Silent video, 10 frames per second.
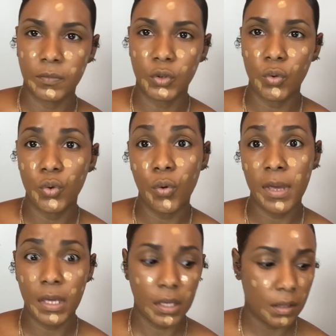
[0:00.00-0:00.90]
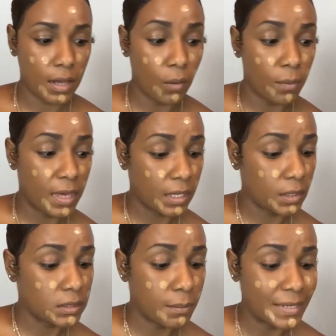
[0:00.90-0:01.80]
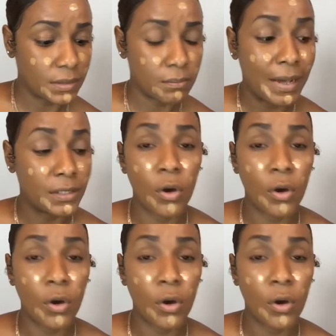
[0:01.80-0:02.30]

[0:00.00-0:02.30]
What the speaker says: So you go back in. I went back into my